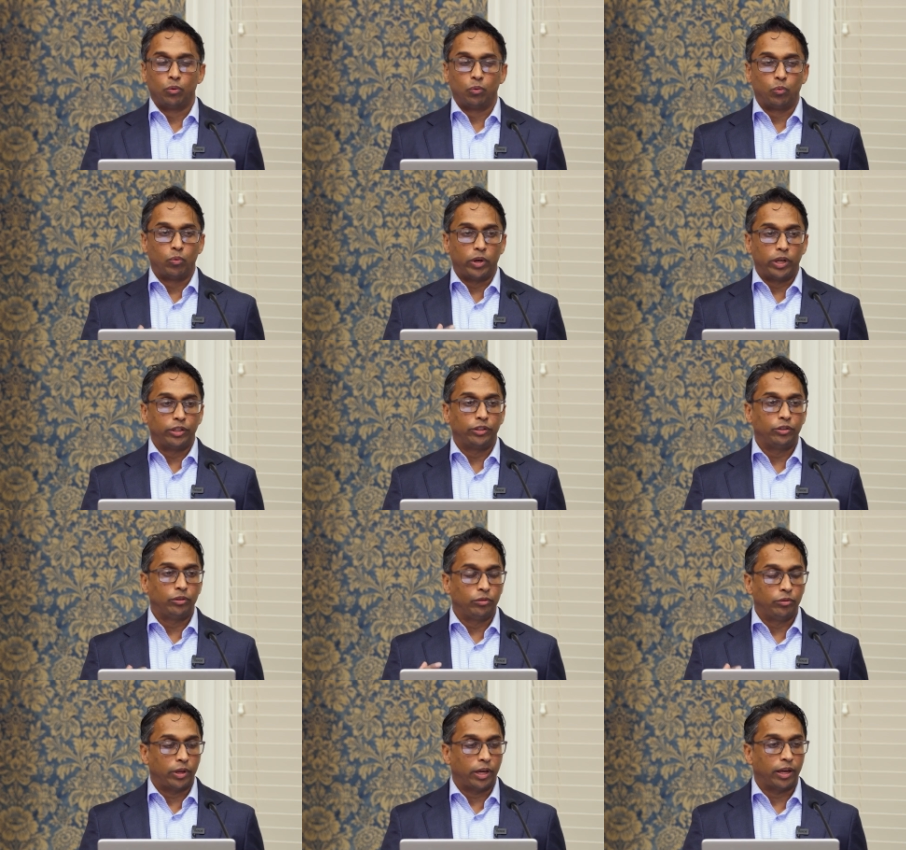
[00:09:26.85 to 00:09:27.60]
When
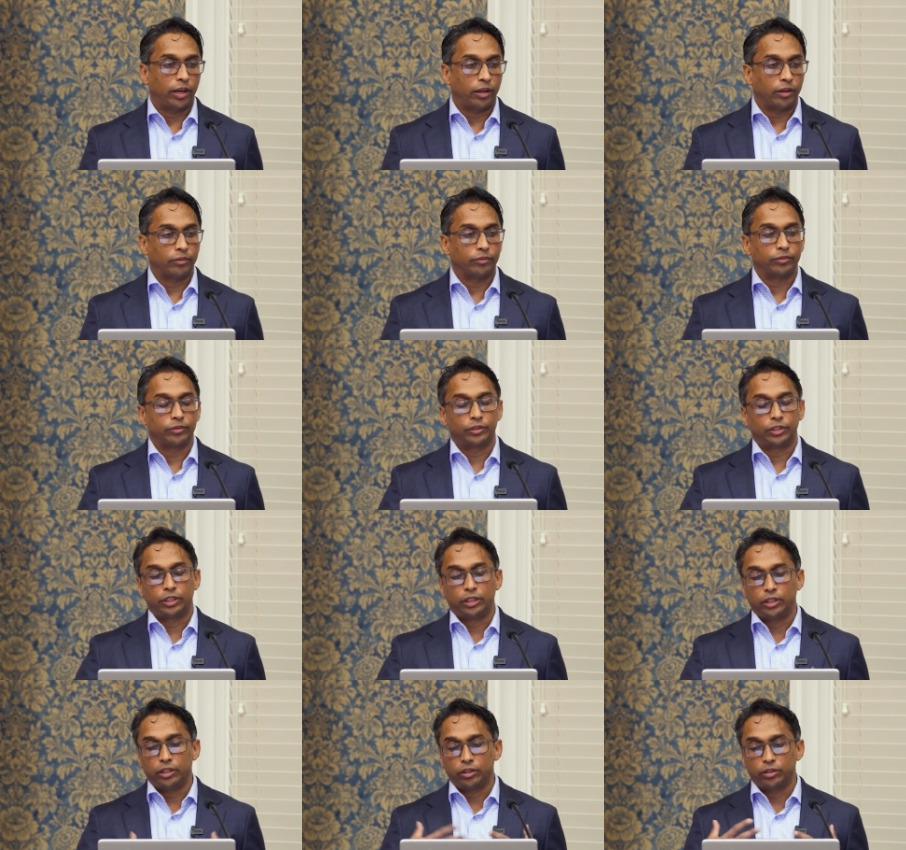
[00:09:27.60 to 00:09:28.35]
you have
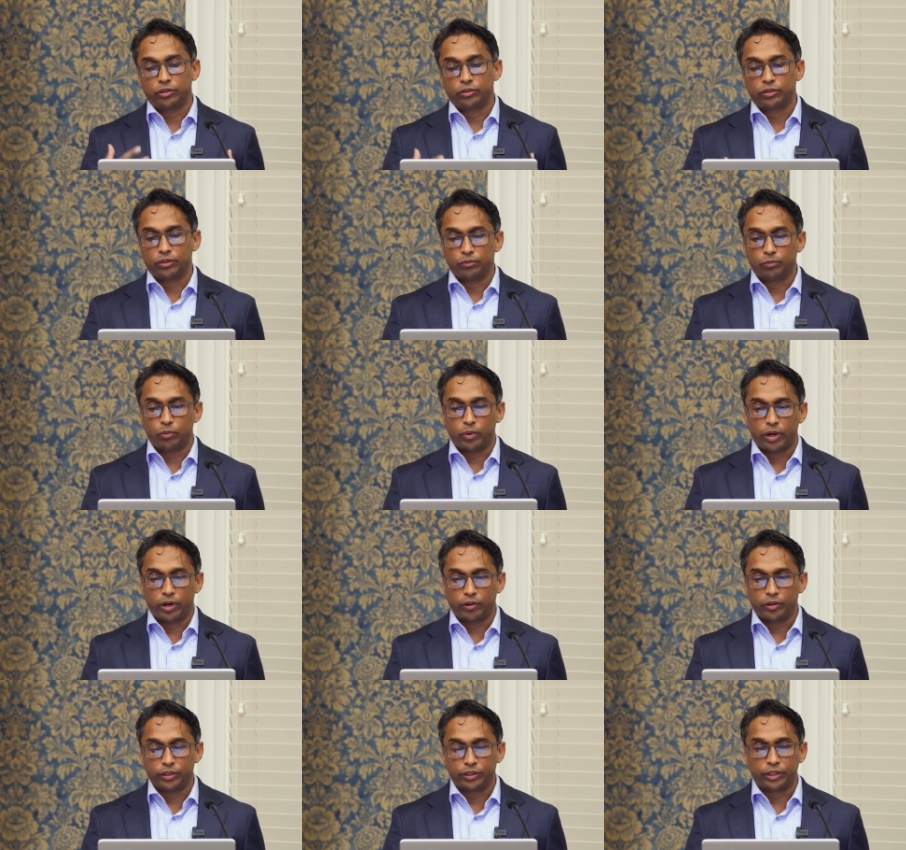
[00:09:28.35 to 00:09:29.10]
years of
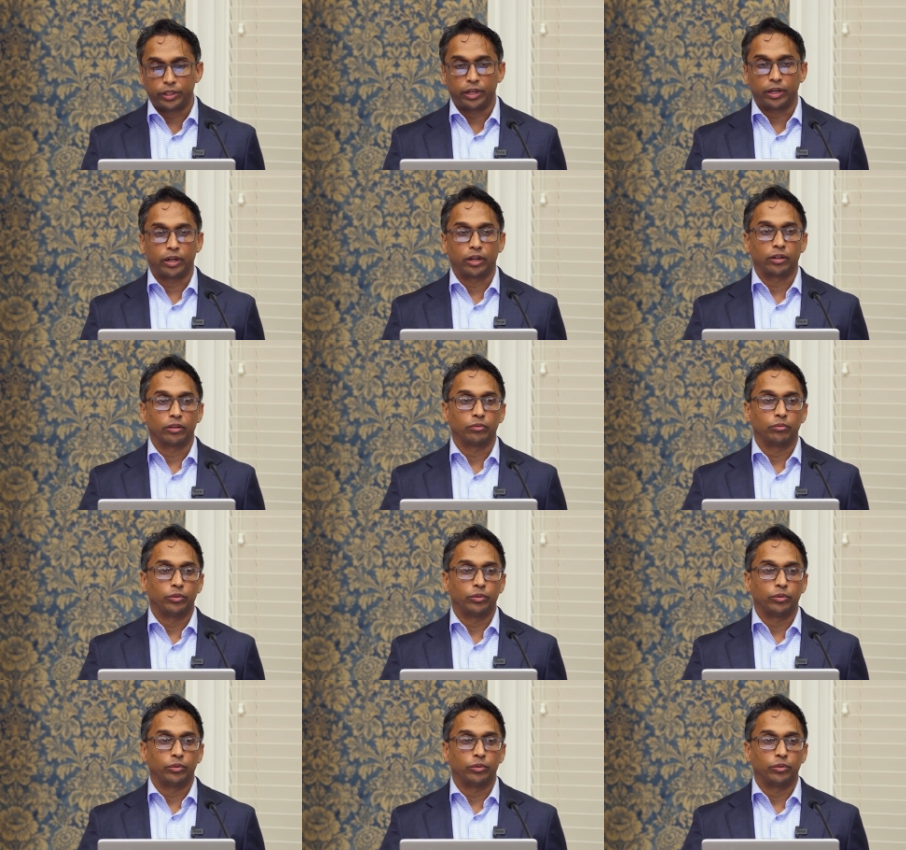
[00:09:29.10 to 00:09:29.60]
wear and tear,